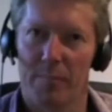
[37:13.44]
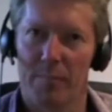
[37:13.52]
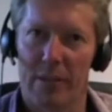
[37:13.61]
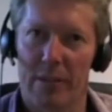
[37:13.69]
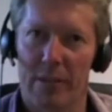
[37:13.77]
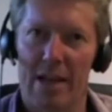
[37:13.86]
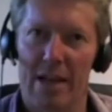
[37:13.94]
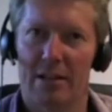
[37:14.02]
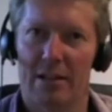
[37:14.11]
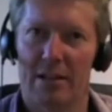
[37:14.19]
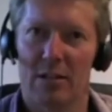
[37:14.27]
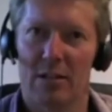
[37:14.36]
The added
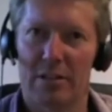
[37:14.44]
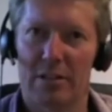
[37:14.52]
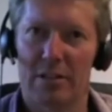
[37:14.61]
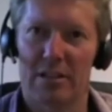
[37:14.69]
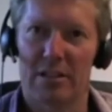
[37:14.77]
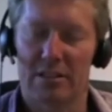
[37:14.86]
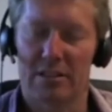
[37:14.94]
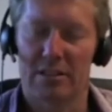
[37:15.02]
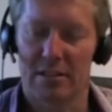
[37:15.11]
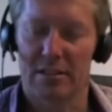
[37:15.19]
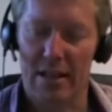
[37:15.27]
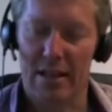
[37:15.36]
element is
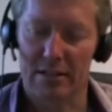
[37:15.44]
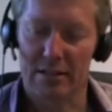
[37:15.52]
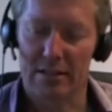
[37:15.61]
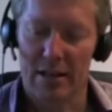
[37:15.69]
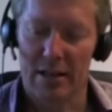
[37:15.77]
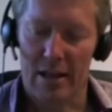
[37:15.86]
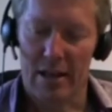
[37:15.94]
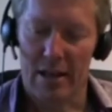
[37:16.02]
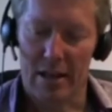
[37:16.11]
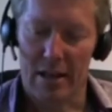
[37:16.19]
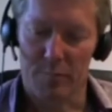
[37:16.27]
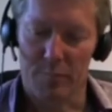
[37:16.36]
that
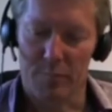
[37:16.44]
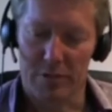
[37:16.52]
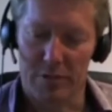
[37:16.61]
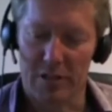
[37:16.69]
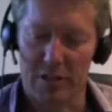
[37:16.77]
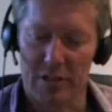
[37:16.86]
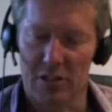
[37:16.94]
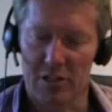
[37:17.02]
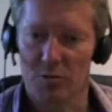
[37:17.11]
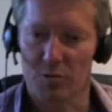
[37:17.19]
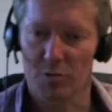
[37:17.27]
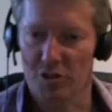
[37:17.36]
typically you will
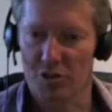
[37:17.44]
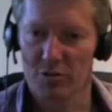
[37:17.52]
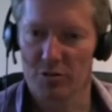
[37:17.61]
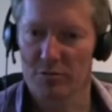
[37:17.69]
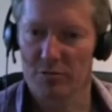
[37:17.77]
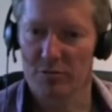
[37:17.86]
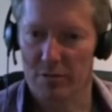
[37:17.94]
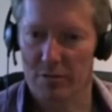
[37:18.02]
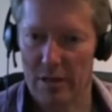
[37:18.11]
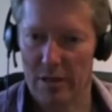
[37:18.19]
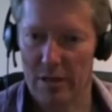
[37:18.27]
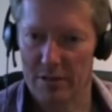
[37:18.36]
journal
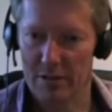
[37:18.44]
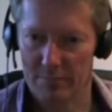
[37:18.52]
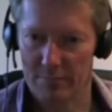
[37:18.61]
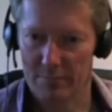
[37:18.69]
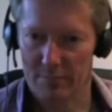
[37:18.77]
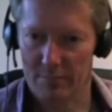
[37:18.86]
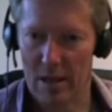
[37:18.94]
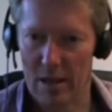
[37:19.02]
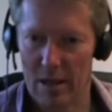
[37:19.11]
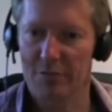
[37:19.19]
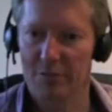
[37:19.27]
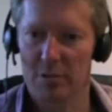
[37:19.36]

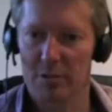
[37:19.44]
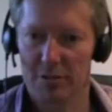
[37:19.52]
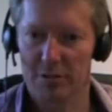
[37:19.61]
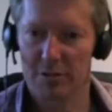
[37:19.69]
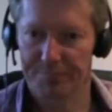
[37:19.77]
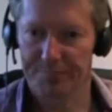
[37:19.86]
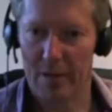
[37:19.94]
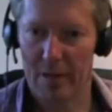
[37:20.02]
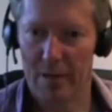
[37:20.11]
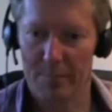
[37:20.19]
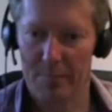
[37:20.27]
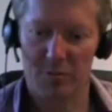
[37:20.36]
afterwards.
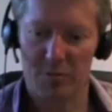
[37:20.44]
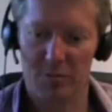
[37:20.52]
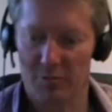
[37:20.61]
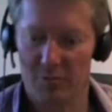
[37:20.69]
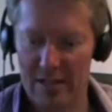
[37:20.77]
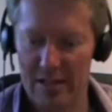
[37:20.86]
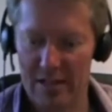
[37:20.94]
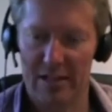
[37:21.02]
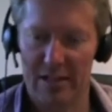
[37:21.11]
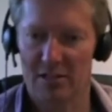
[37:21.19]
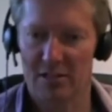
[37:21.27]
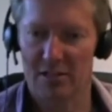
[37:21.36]
That's where the
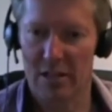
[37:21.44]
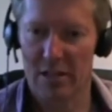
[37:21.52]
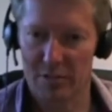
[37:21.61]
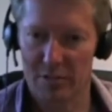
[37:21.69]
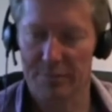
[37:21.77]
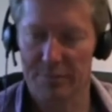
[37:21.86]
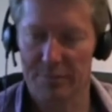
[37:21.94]
recollection comes in.